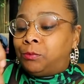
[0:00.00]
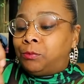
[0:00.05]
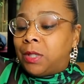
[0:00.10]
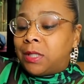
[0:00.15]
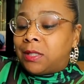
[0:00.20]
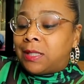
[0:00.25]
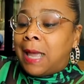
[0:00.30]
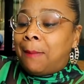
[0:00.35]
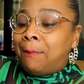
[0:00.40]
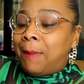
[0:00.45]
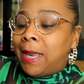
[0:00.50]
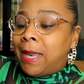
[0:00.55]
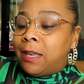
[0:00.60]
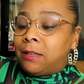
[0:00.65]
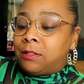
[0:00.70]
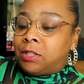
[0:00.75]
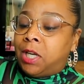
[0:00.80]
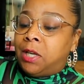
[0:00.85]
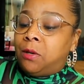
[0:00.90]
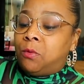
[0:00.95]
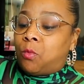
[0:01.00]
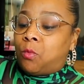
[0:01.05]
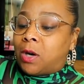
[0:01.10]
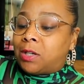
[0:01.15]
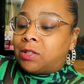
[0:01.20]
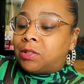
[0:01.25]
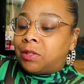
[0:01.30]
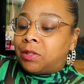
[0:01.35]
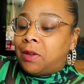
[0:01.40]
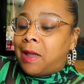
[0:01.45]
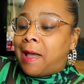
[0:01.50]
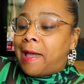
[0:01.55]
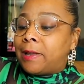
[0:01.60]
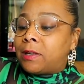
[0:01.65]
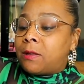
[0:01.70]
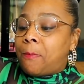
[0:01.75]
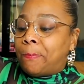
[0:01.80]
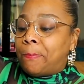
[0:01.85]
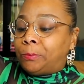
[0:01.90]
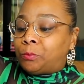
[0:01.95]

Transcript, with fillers: does that make cheating worse, you guys?